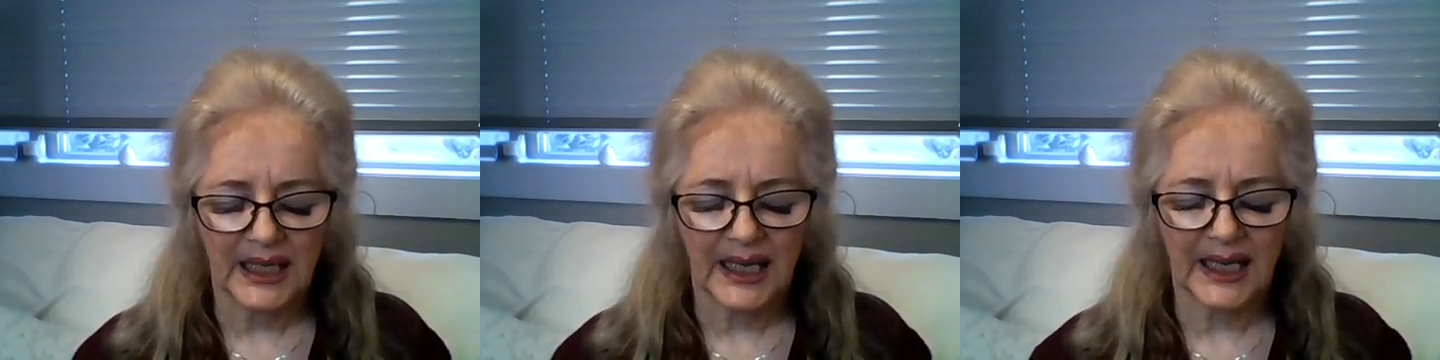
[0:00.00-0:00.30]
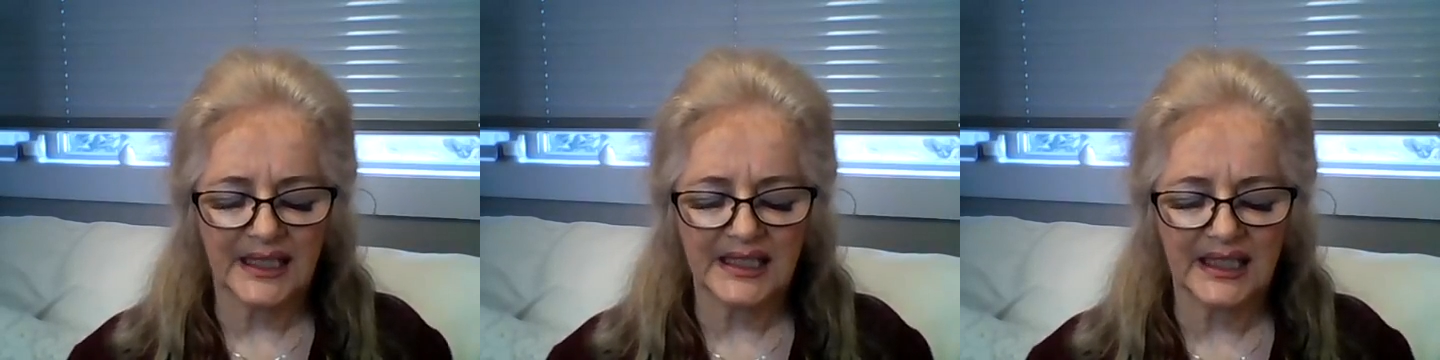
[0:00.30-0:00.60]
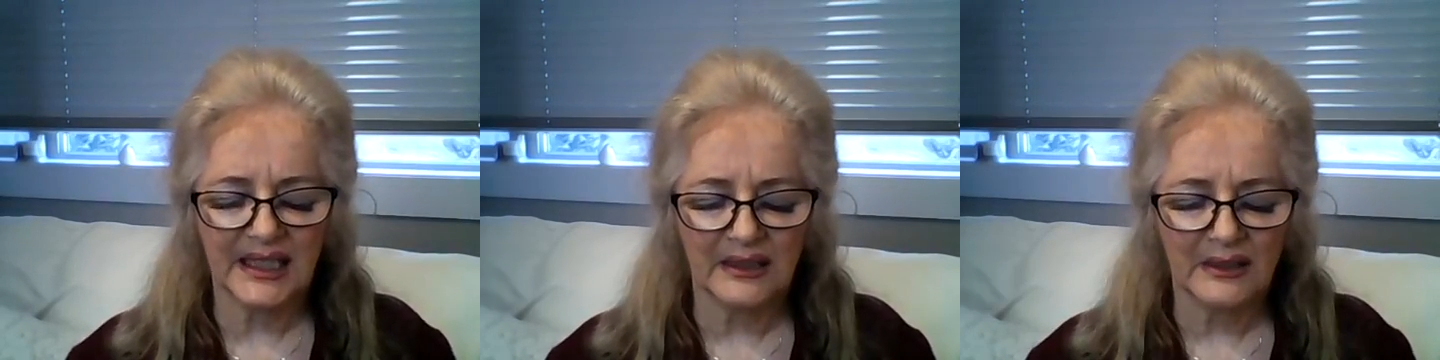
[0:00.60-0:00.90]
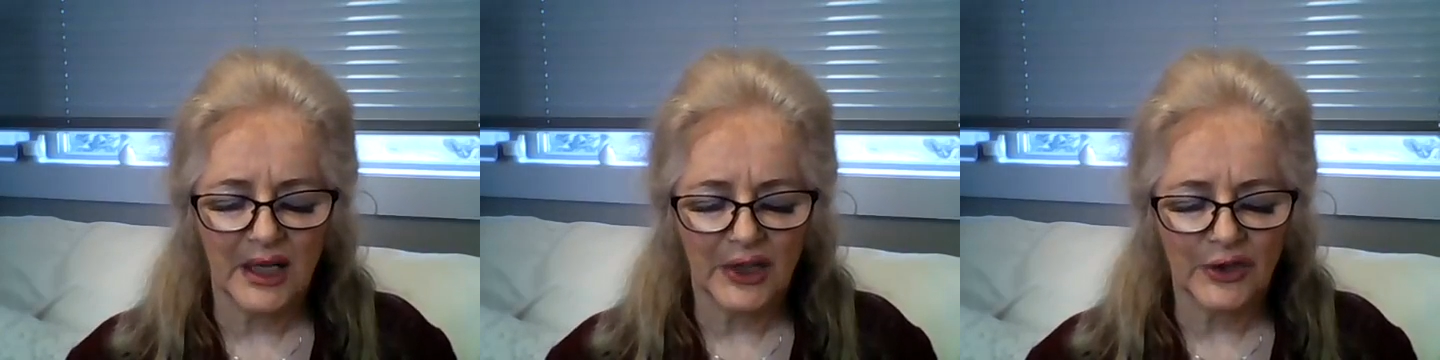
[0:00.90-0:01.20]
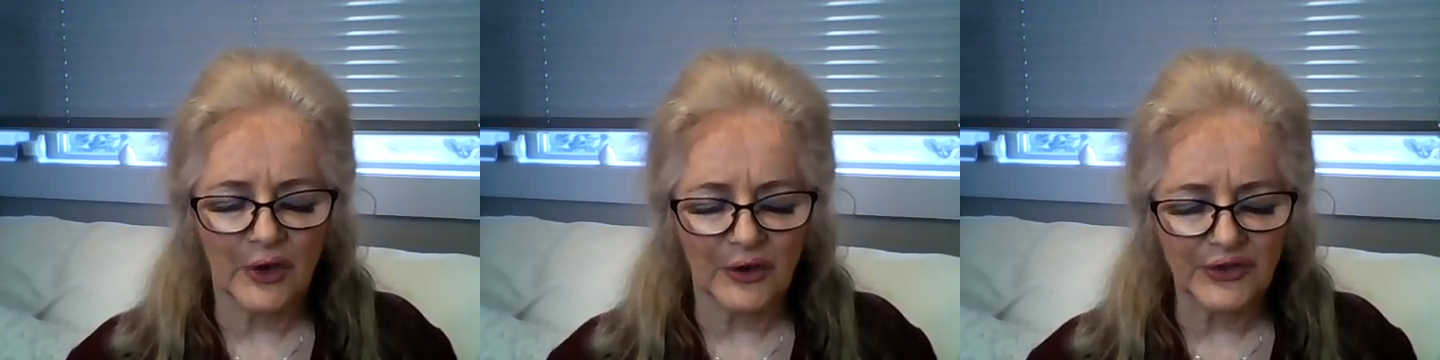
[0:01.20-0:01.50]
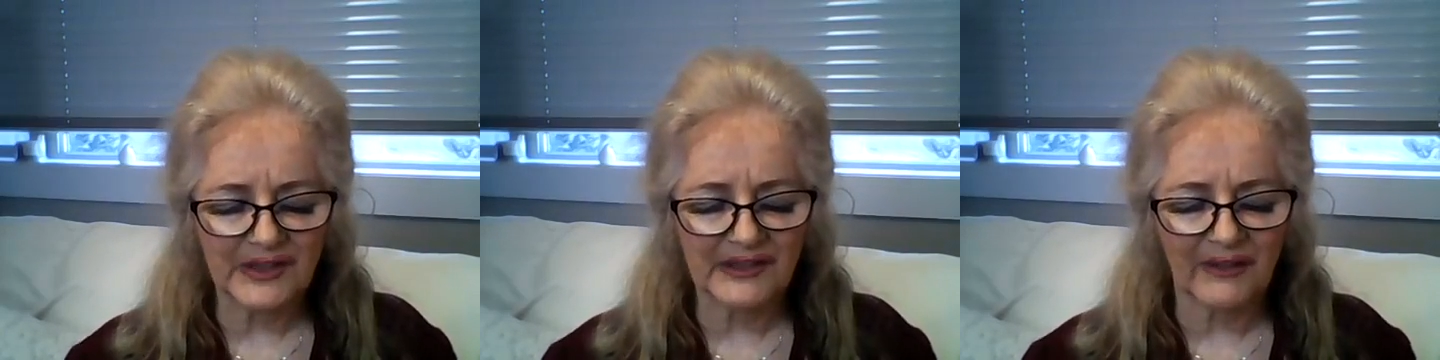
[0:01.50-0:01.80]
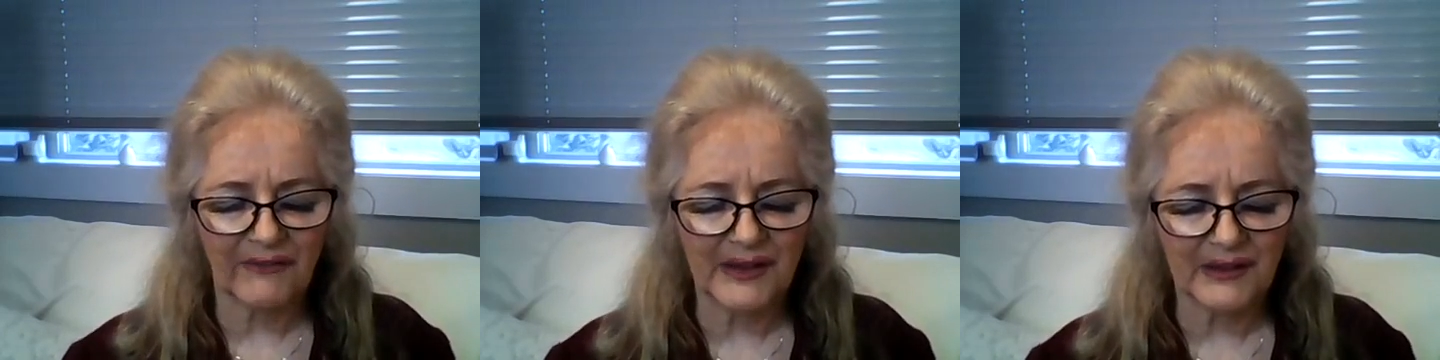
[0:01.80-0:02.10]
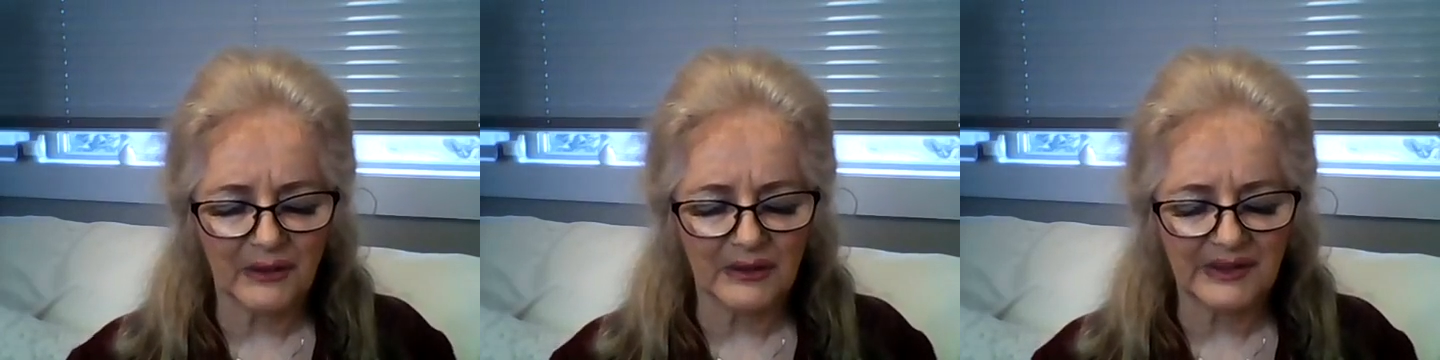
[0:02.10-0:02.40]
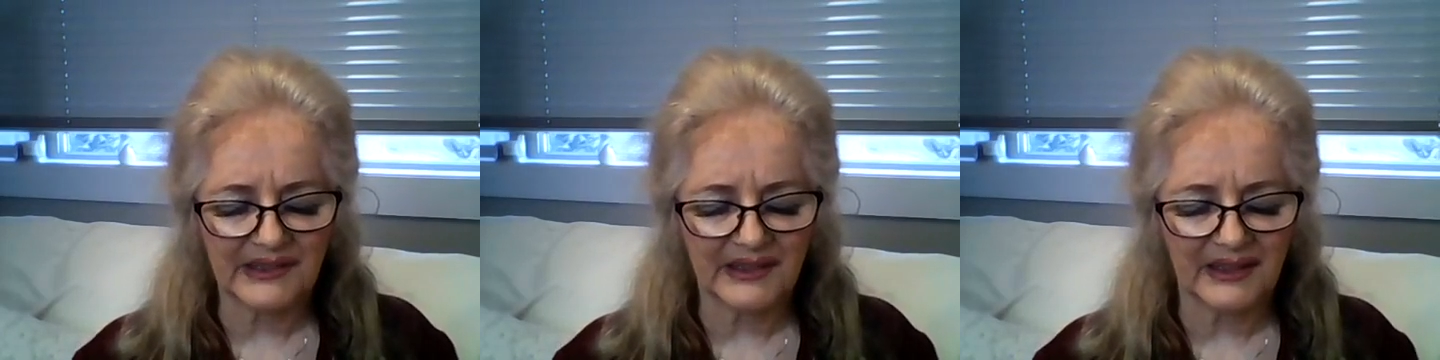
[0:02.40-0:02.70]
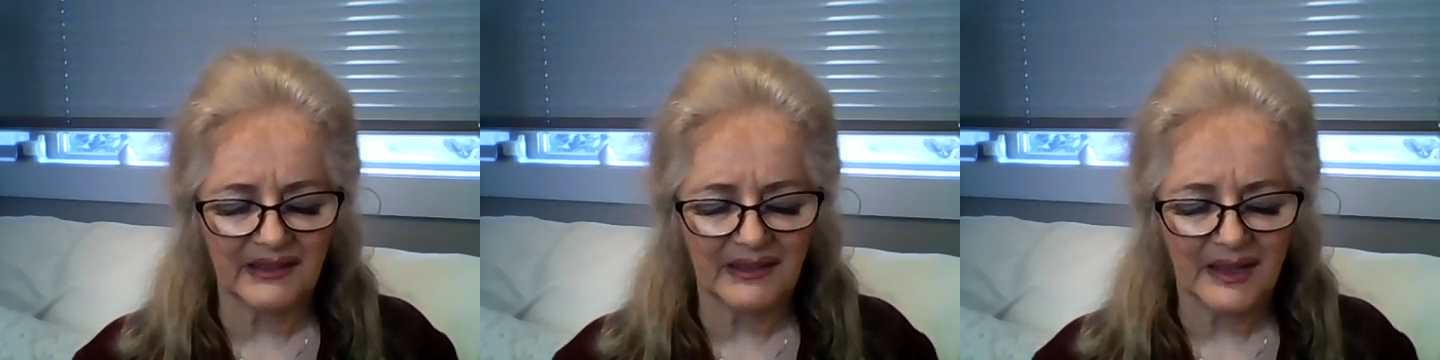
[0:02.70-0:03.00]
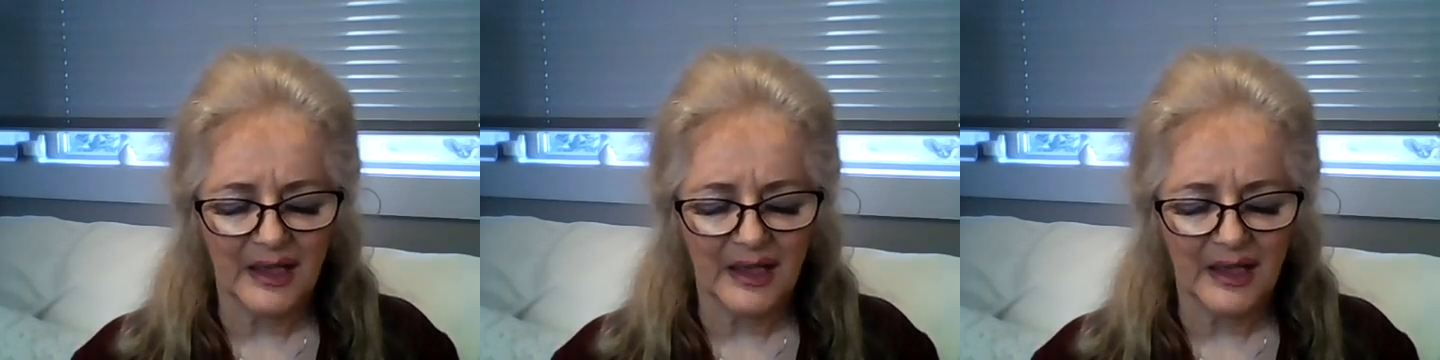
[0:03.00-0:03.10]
and to heal not just the physical disease,